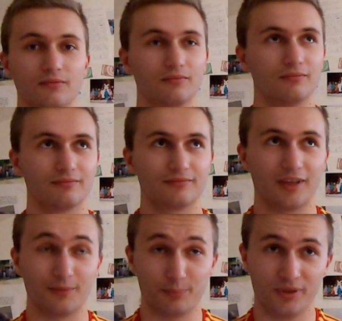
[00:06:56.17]
I
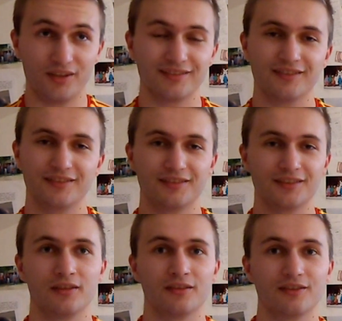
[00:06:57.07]
I personally
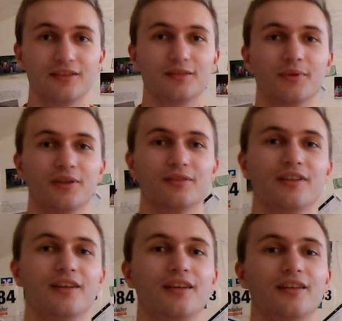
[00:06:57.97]
haven't heard
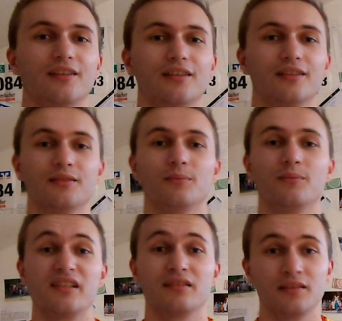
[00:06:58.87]
about uh,
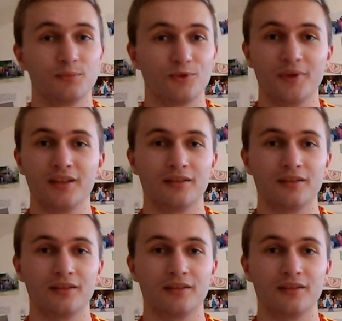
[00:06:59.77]
Muslim